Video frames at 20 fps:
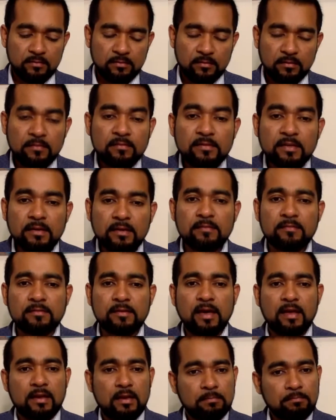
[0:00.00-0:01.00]

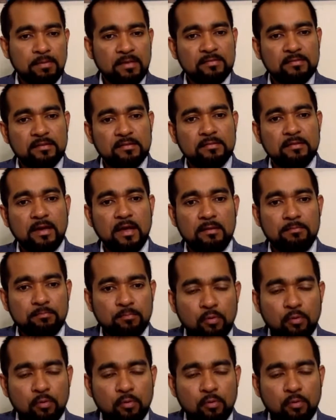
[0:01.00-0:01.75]
insecticide, and pesticide